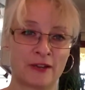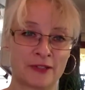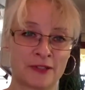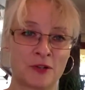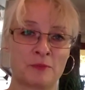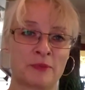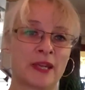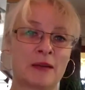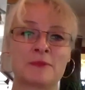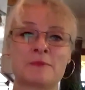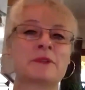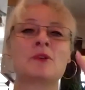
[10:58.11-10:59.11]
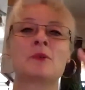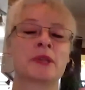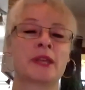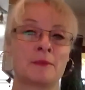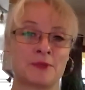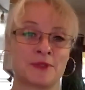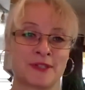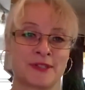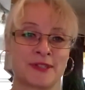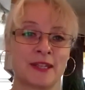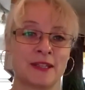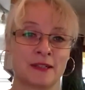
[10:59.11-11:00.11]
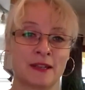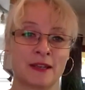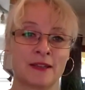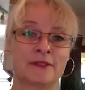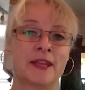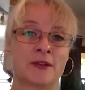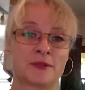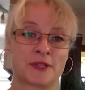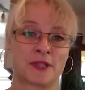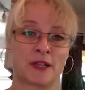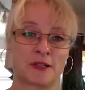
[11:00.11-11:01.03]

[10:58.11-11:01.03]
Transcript: not being able to see the outside